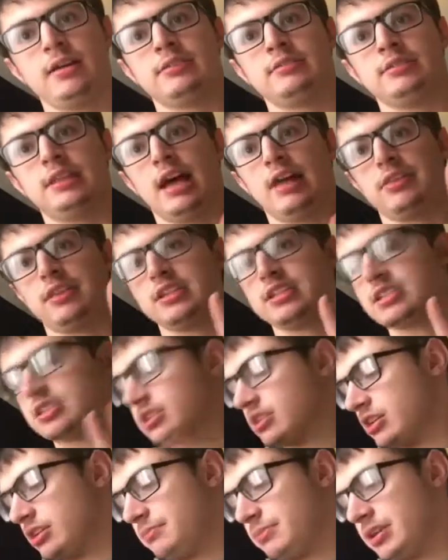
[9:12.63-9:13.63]
Now, this is
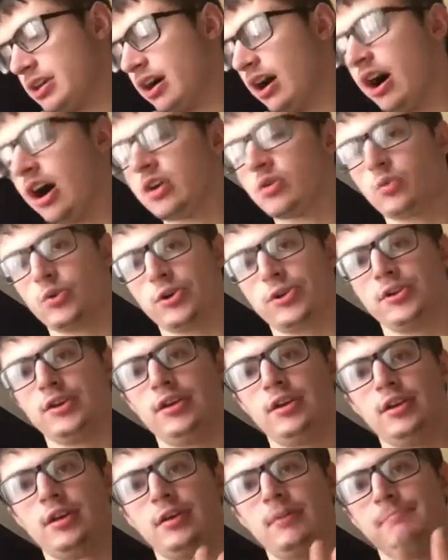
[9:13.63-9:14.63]
going to be awkward
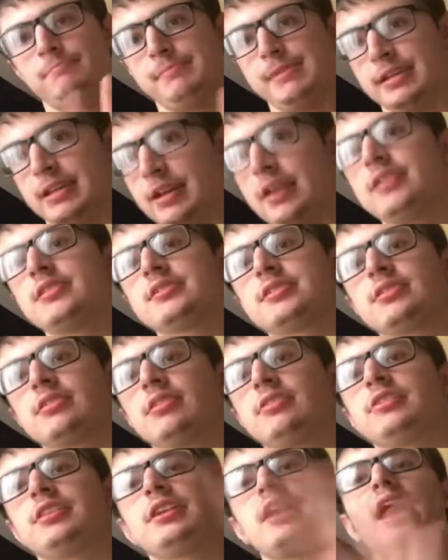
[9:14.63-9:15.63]
because
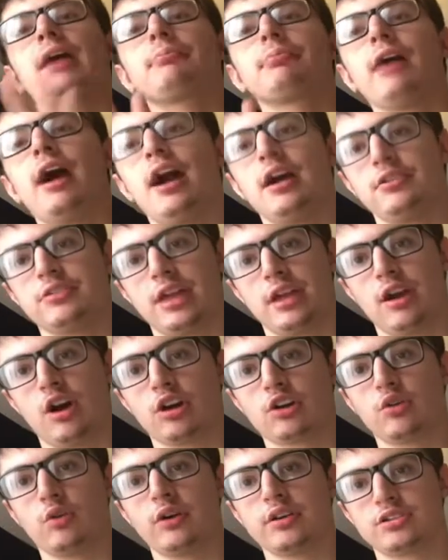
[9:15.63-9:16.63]
the night prior they are
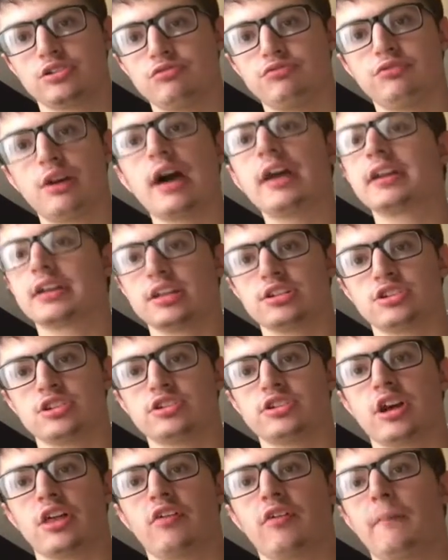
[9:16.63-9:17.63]
going to fight against each
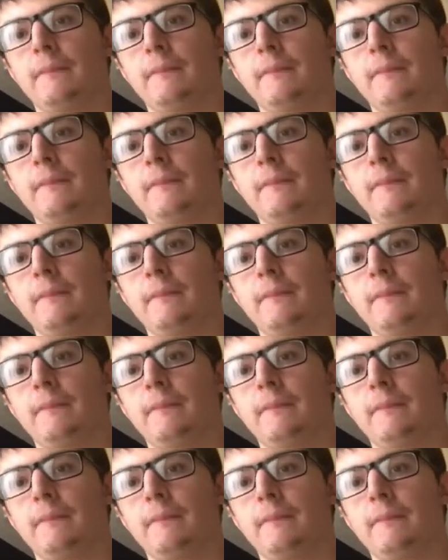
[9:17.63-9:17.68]
other.